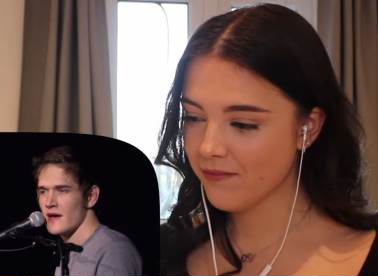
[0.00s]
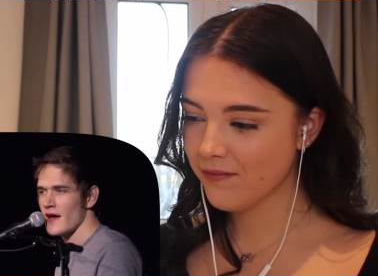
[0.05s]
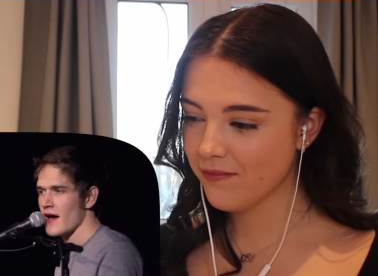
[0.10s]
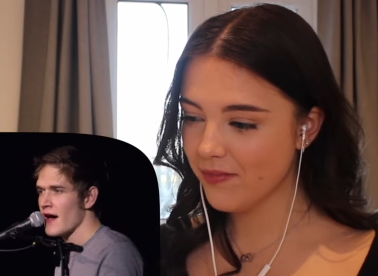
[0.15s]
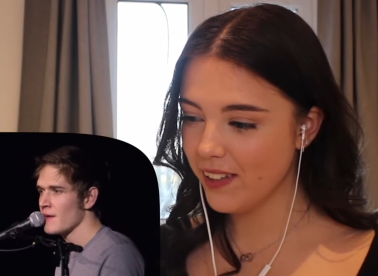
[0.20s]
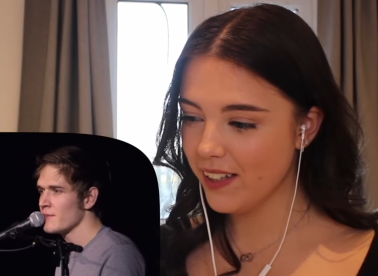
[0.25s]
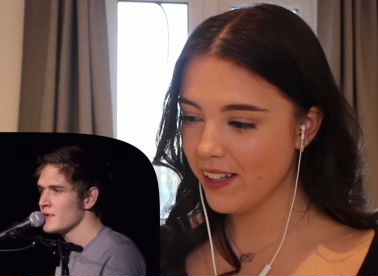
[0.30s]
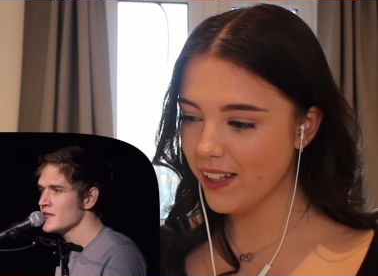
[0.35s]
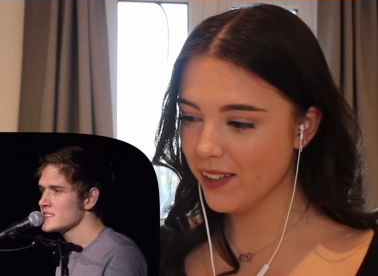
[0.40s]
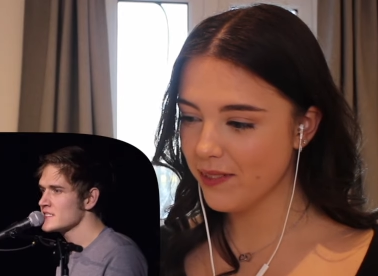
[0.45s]

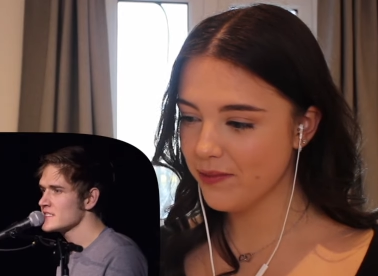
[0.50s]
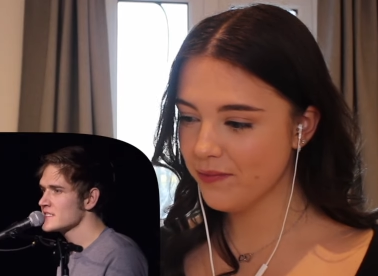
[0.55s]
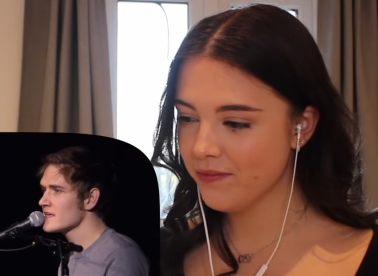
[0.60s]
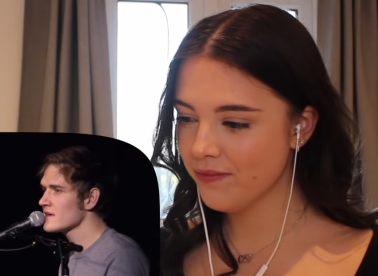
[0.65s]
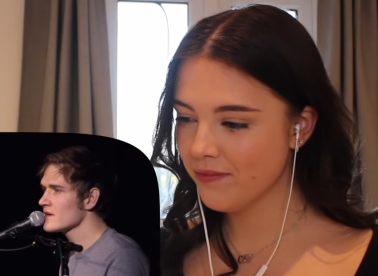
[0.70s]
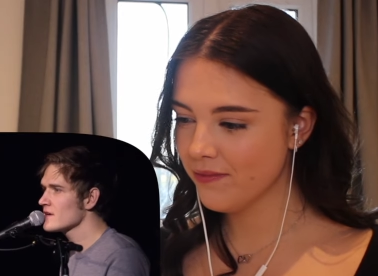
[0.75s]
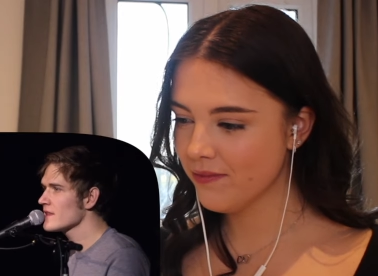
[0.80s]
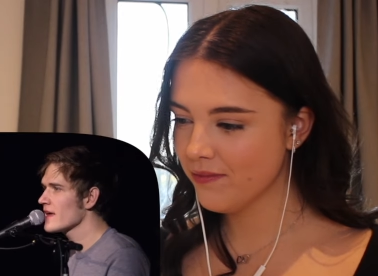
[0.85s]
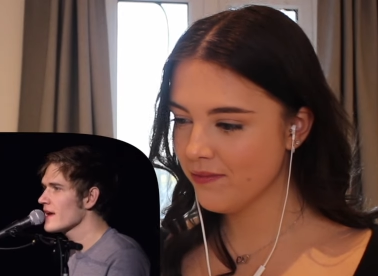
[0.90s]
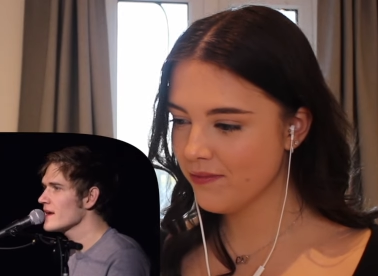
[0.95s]
Speaker 1: How many
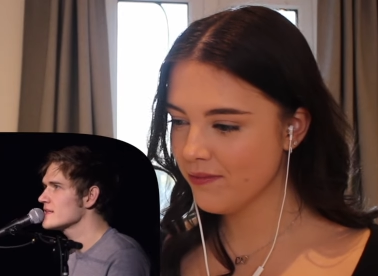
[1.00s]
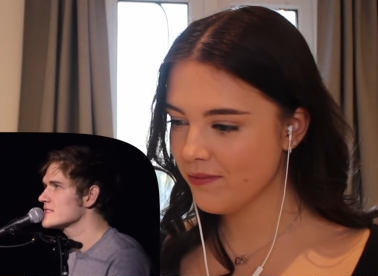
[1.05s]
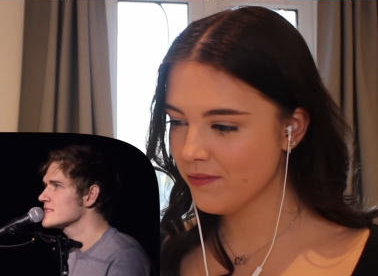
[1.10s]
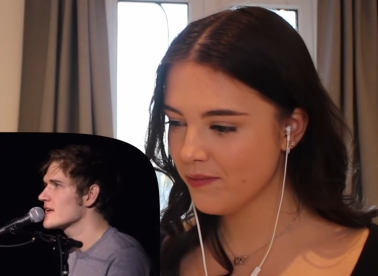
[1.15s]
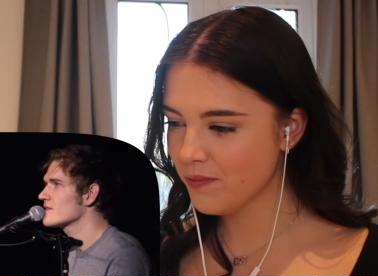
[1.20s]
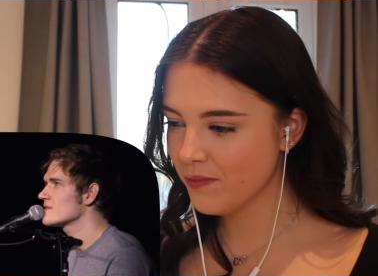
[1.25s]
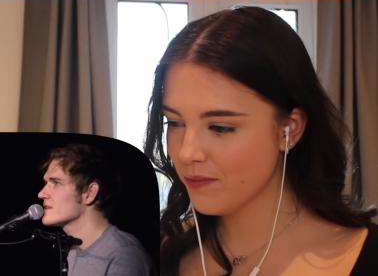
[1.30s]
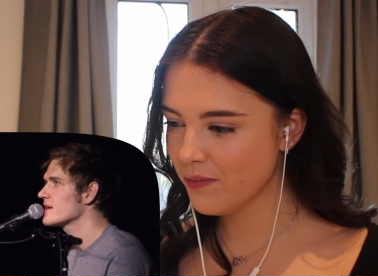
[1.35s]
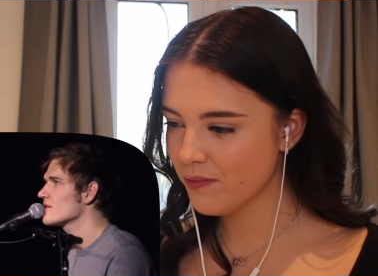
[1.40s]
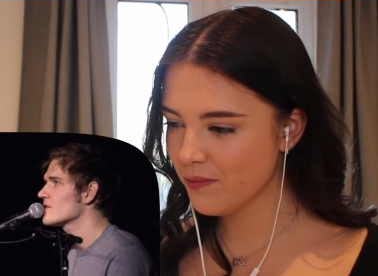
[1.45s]
single ladies
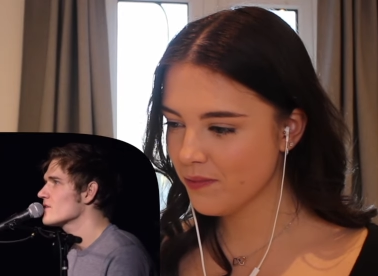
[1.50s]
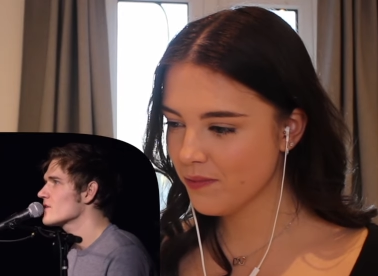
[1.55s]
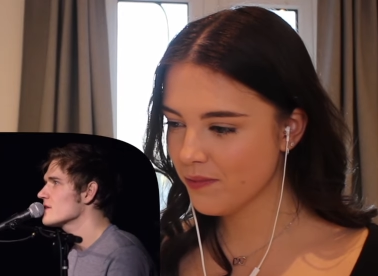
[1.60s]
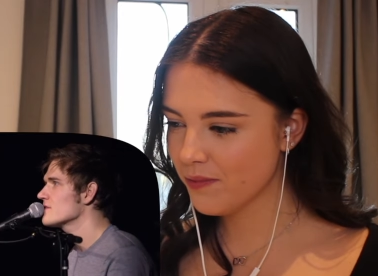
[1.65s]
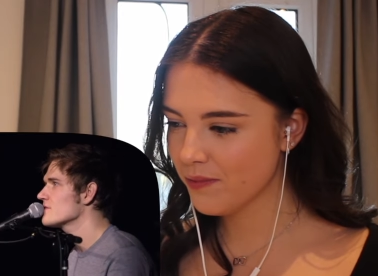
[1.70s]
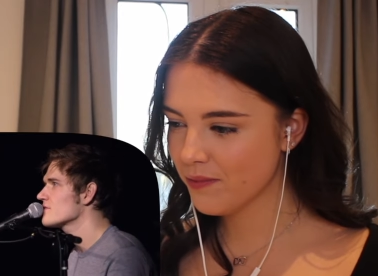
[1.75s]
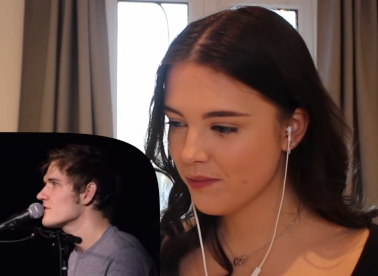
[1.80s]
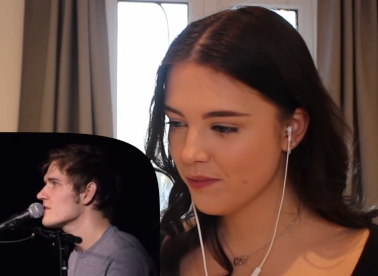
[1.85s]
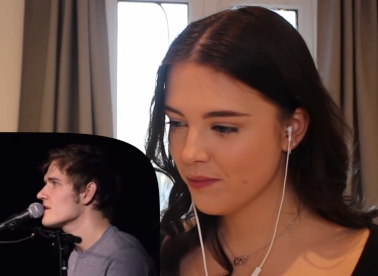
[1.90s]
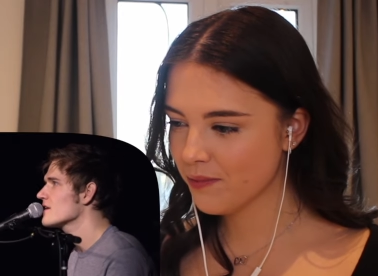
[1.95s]
out there
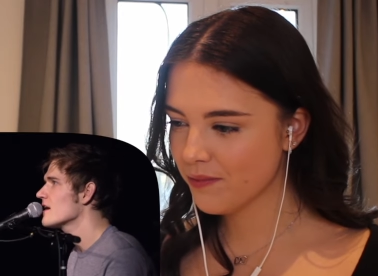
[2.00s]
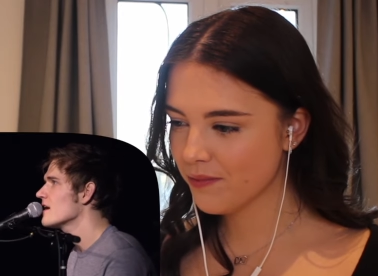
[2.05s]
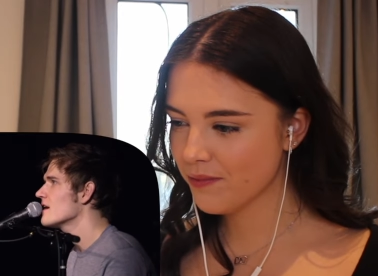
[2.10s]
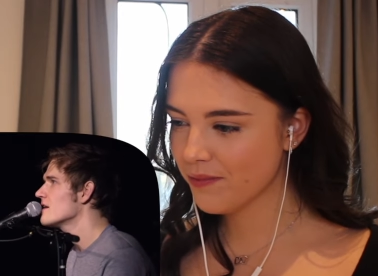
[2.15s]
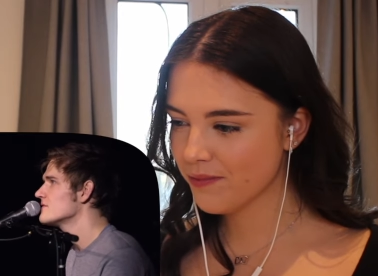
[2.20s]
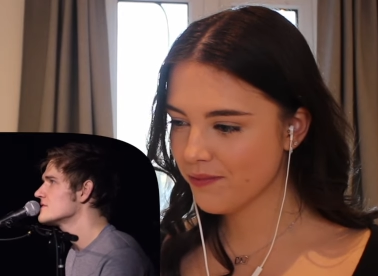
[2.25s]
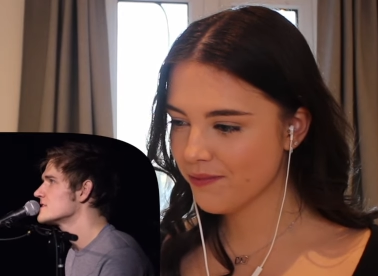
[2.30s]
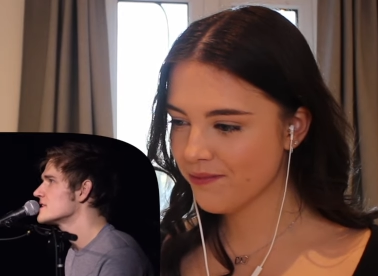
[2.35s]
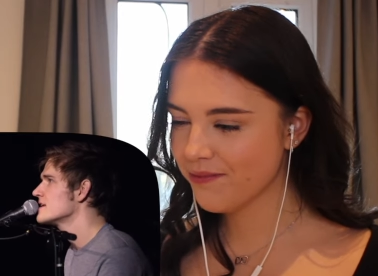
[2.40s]
looking for love